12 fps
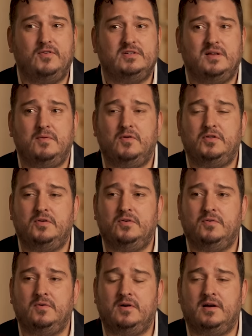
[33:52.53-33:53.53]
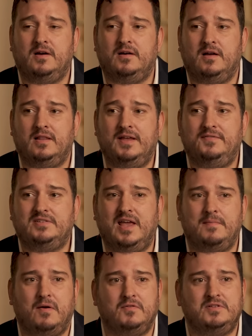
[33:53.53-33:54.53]
first time I went to a Leafs
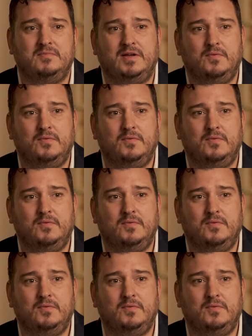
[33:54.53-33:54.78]
game, I was in my